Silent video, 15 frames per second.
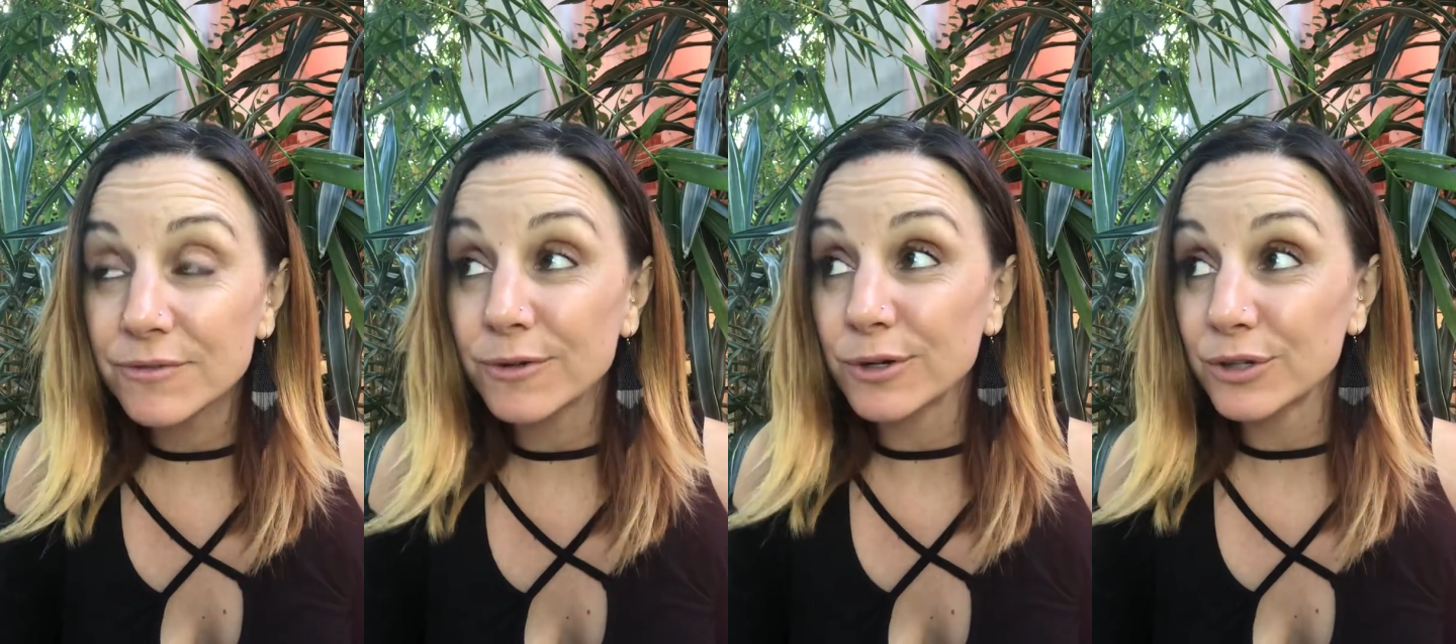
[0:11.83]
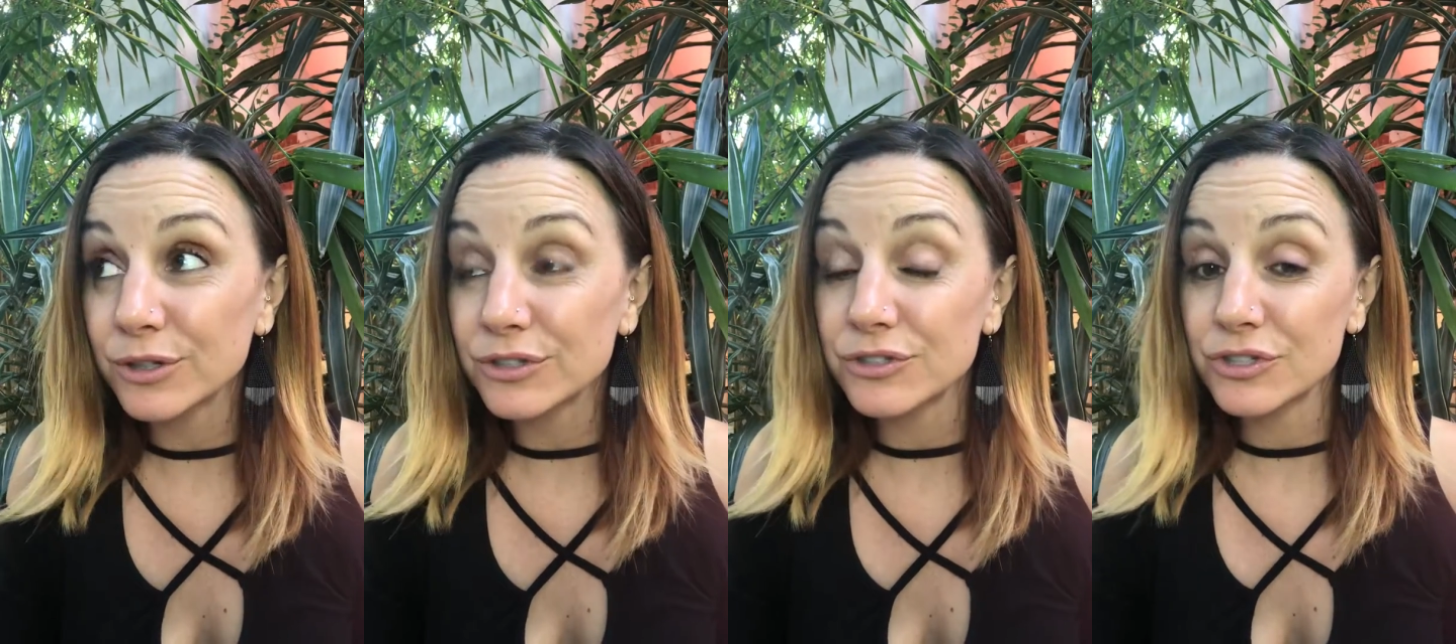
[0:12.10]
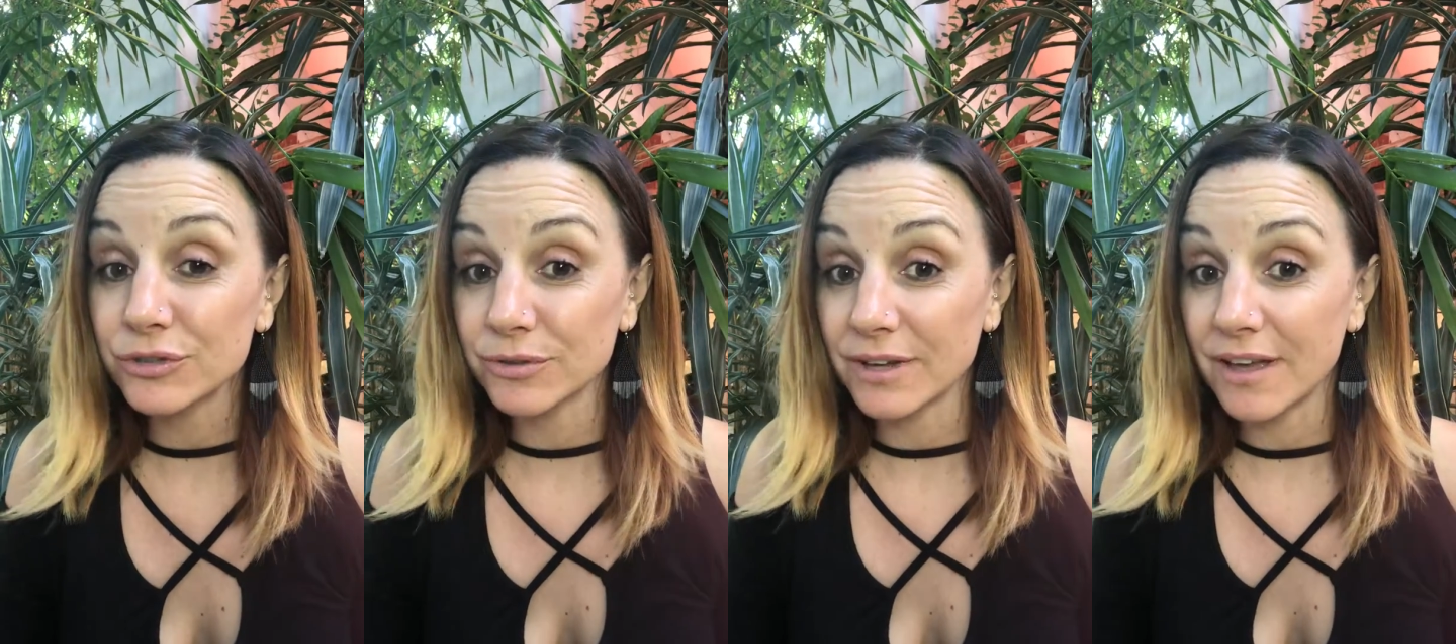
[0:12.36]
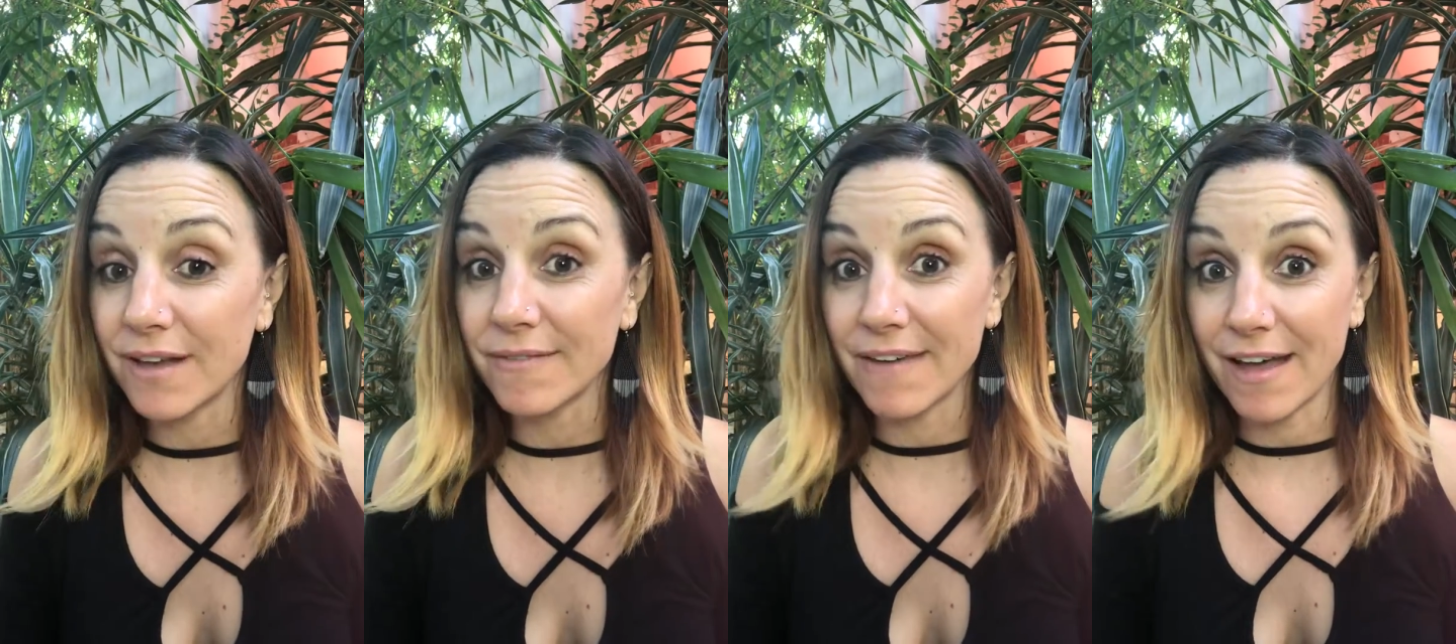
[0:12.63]
for a good
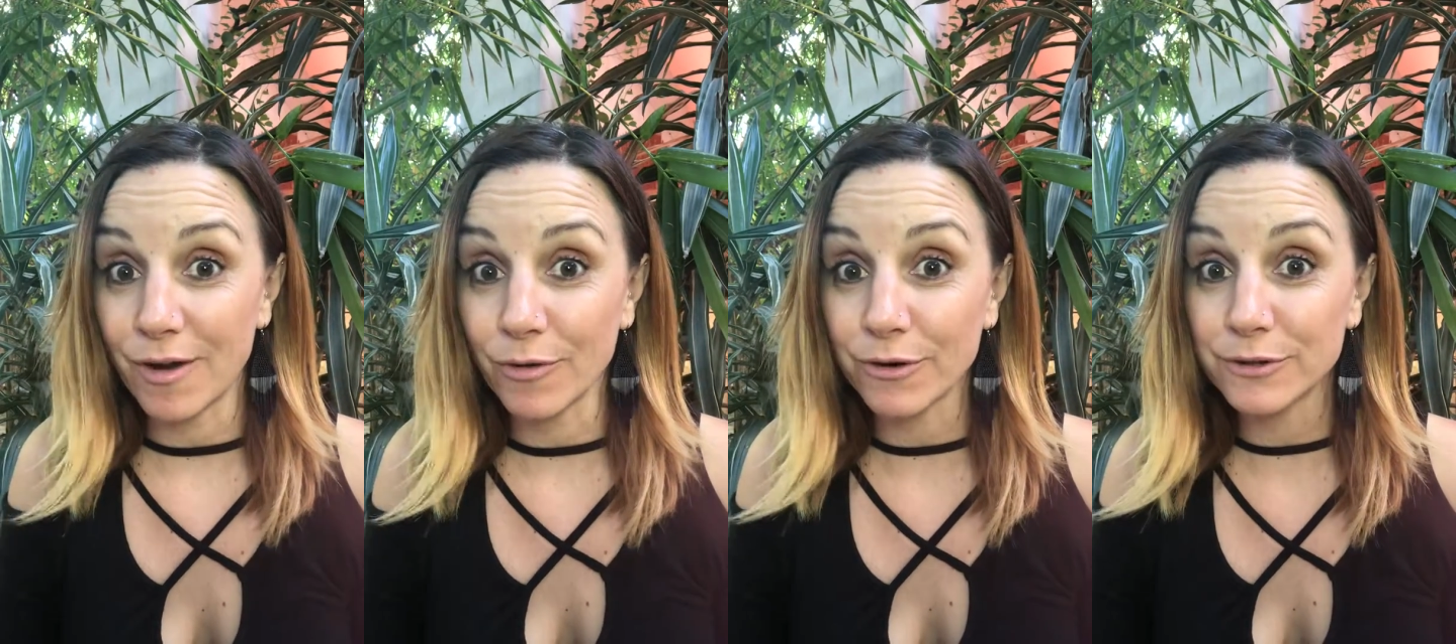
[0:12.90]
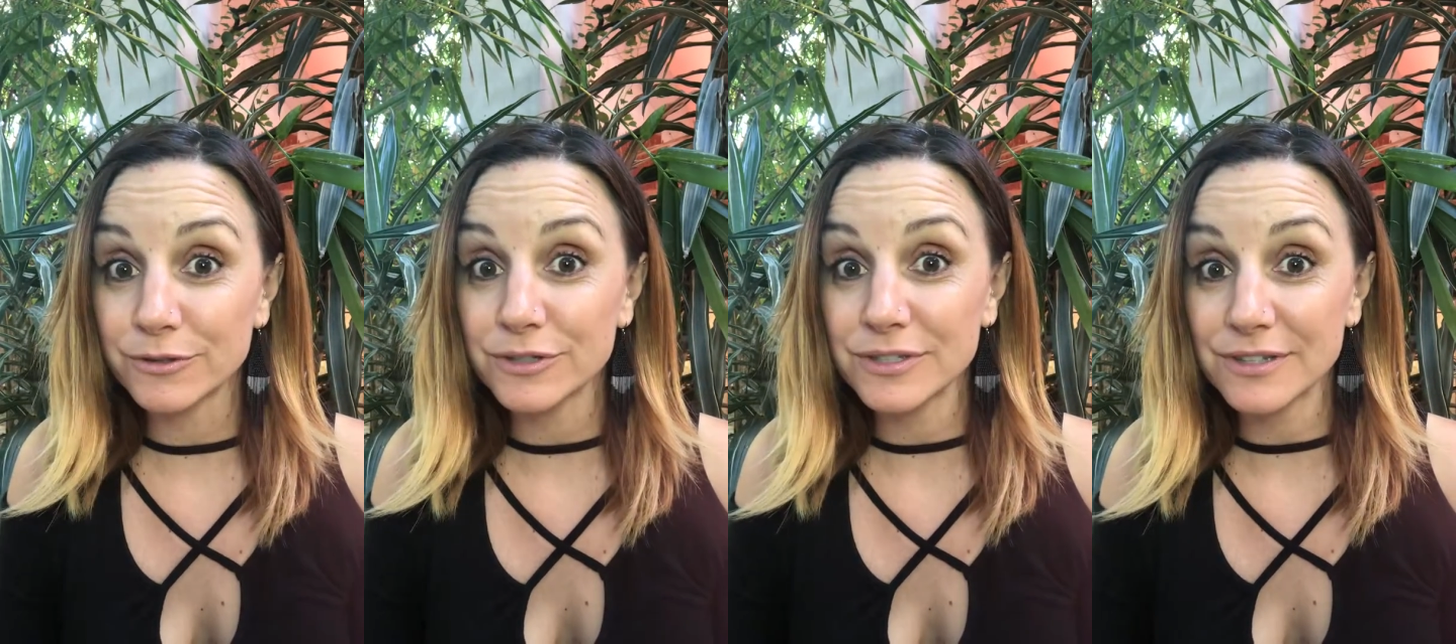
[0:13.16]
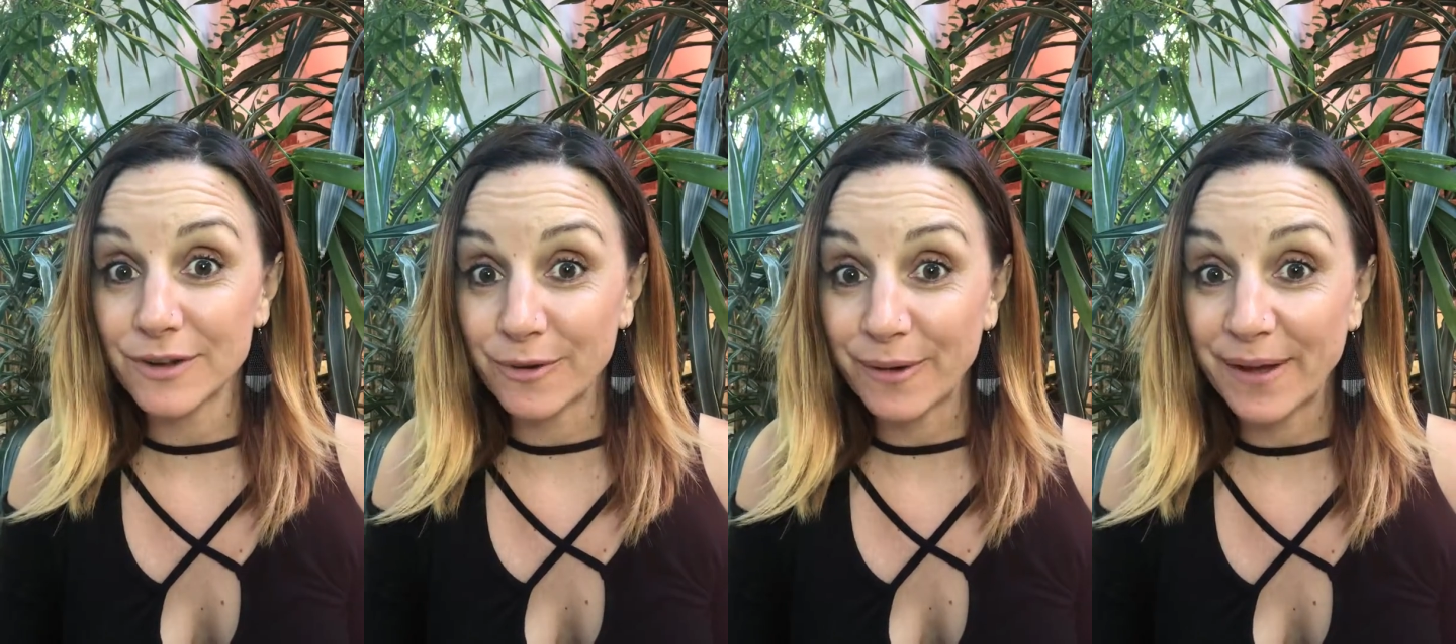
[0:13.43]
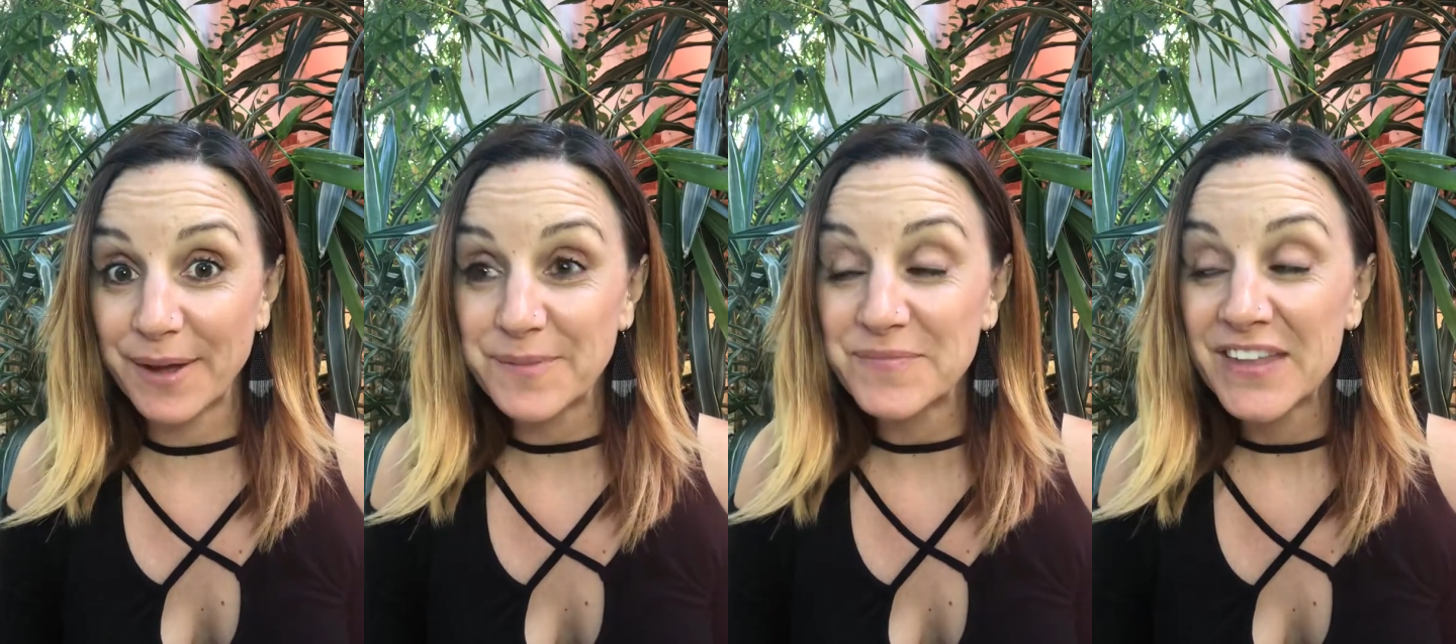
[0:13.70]
2.5 hours,
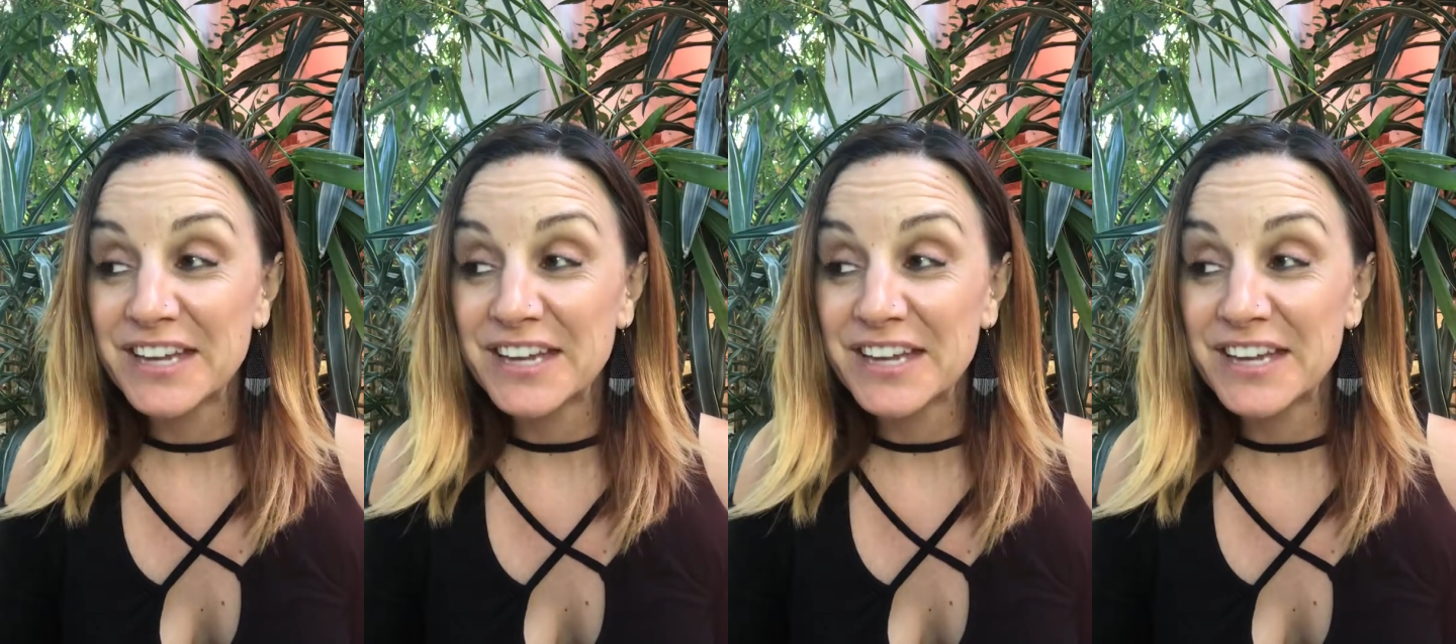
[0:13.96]
okay?